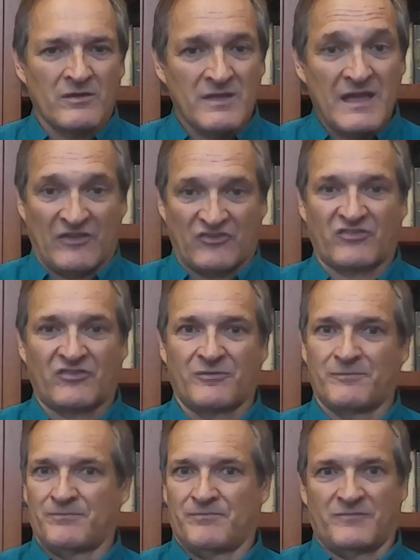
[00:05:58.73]
Yes,
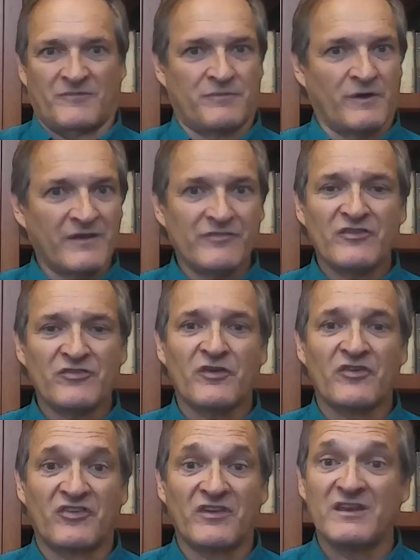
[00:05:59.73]
forgiveness
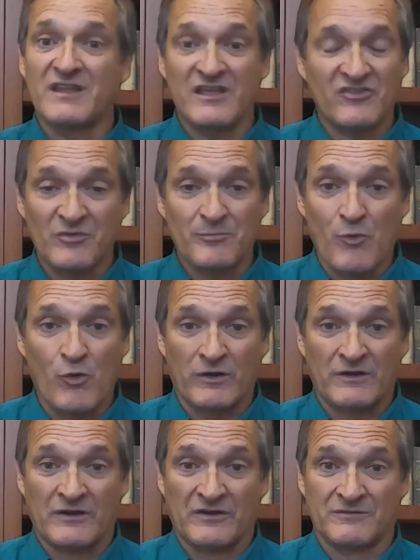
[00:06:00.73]
for sin is
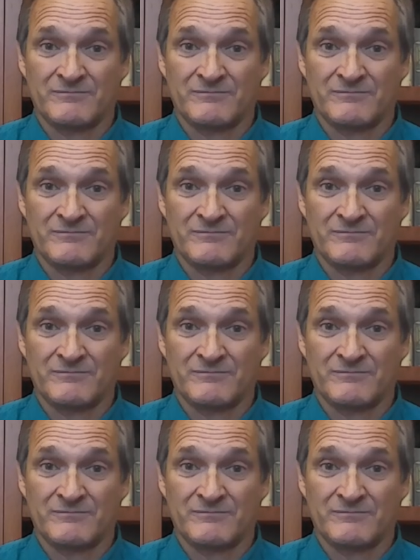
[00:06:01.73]
important.